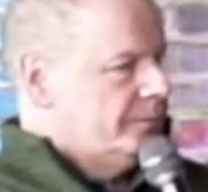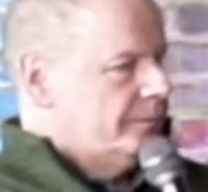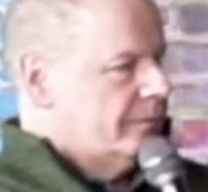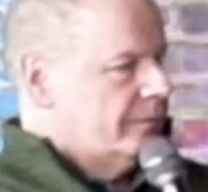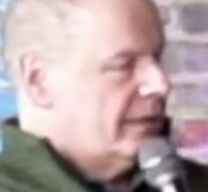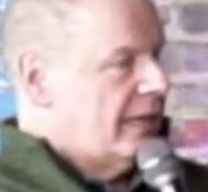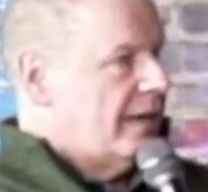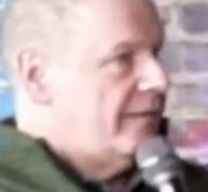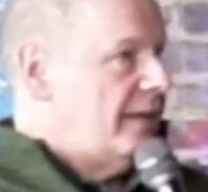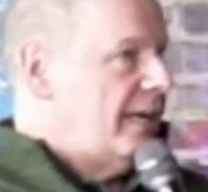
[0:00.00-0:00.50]

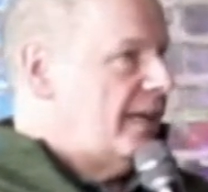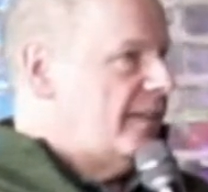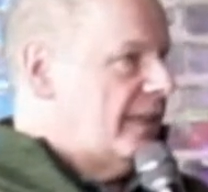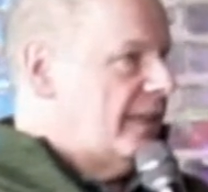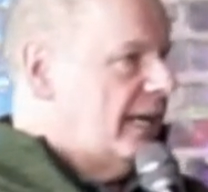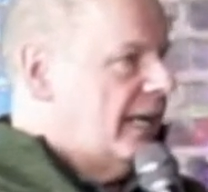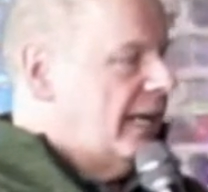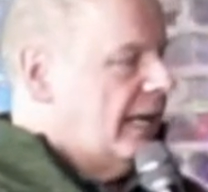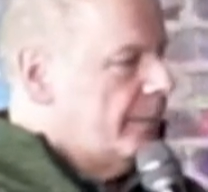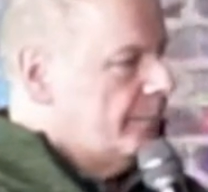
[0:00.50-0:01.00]
I've had
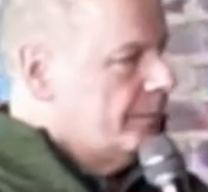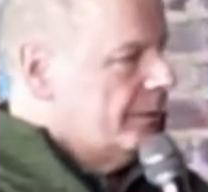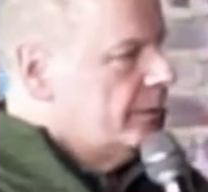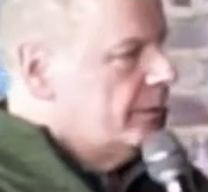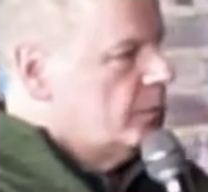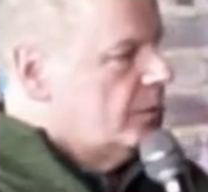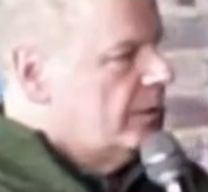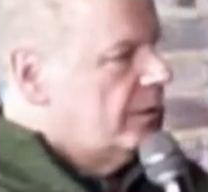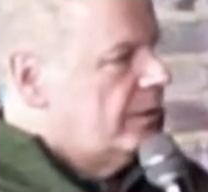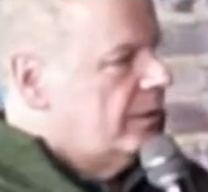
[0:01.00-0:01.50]
that happen
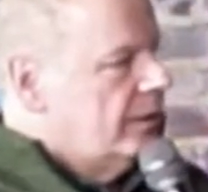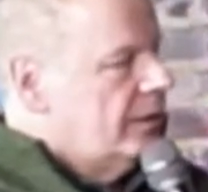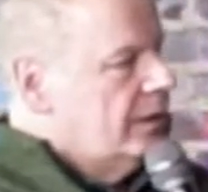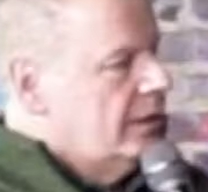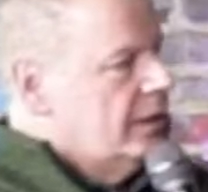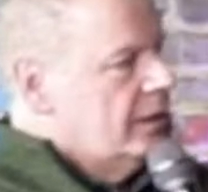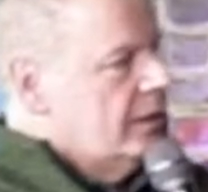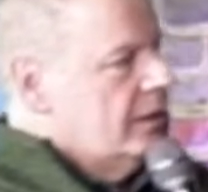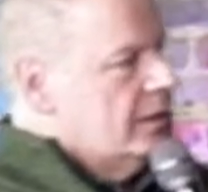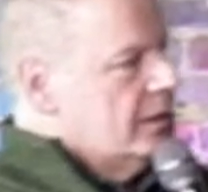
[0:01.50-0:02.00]
with
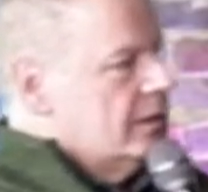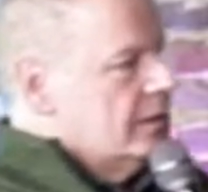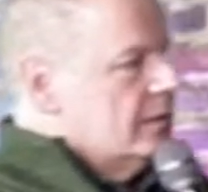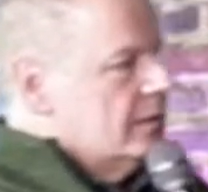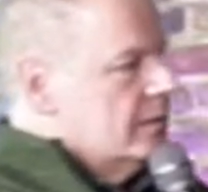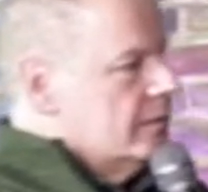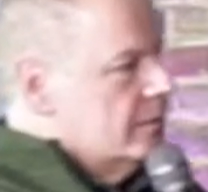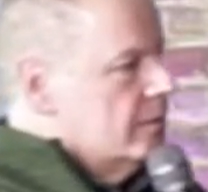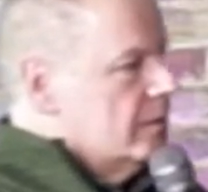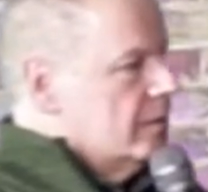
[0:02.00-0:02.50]

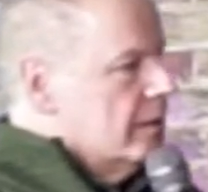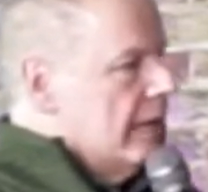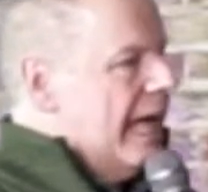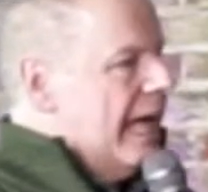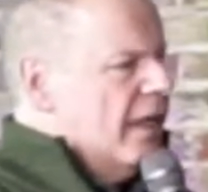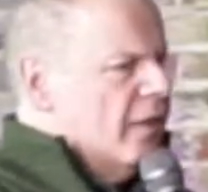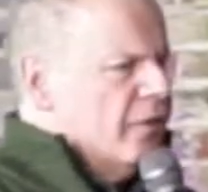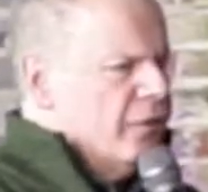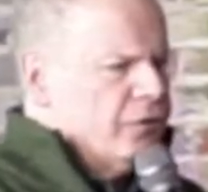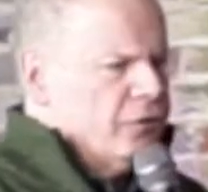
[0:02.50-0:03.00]

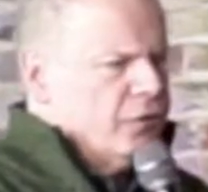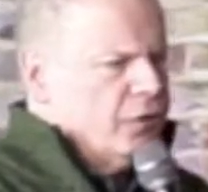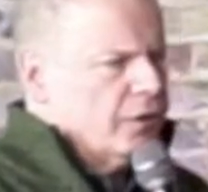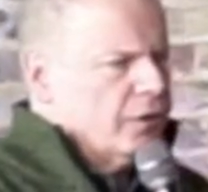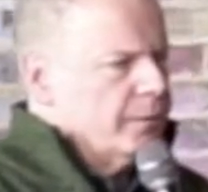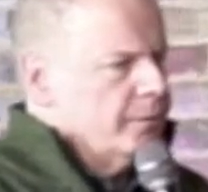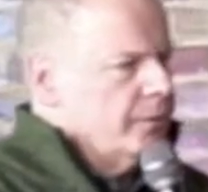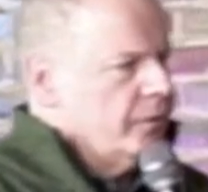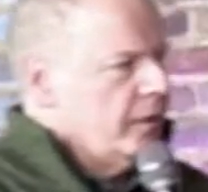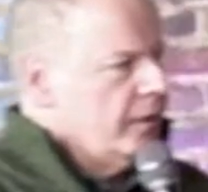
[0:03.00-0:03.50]
health
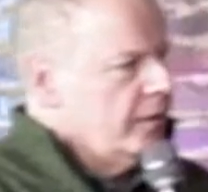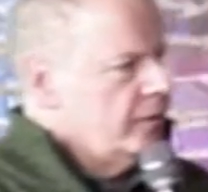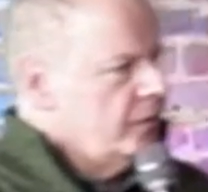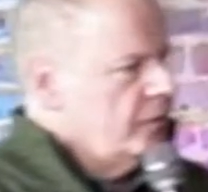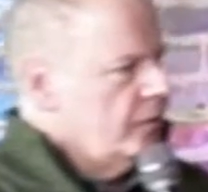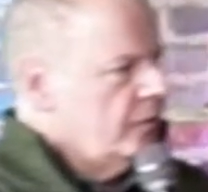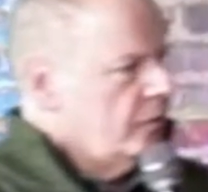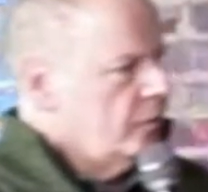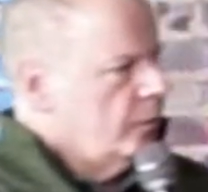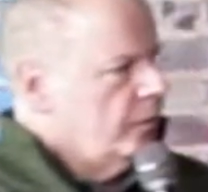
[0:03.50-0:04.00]

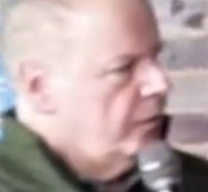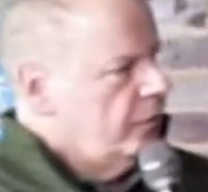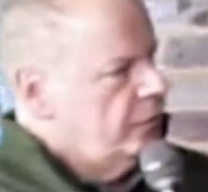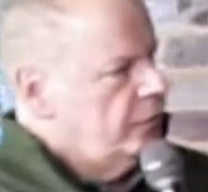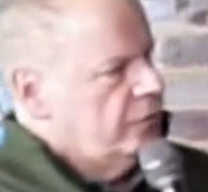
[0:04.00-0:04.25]
circumstances, with